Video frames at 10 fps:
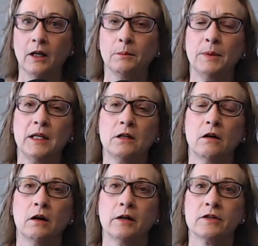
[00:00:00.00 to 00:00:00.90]

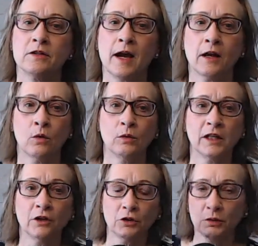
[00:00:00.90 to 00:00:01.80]
because not
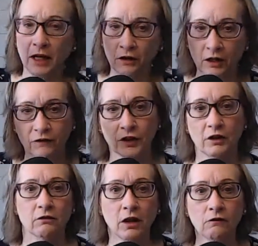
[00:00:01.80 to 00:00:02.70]
only are you caring for
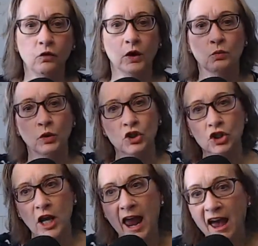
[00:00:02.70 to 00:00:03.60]
your loved one, which
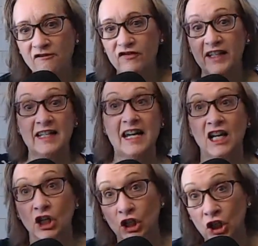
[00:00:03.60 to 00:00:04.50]
is heavy
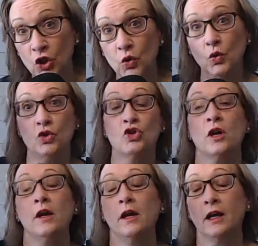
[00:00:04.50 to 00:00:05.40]
and huge
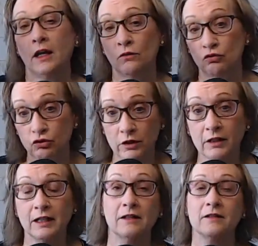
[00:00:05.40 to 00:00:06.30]
and
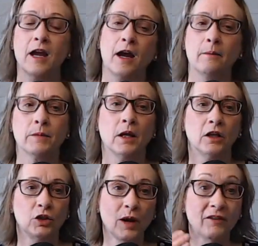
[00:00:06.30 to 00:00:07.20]
really in depth,
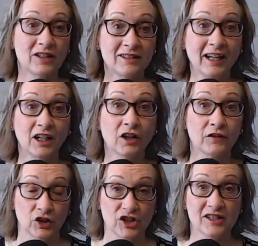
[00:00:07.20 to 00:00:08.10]
you have to take care of
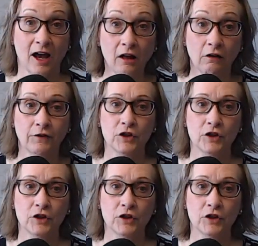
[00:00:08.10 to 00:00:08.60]
yourself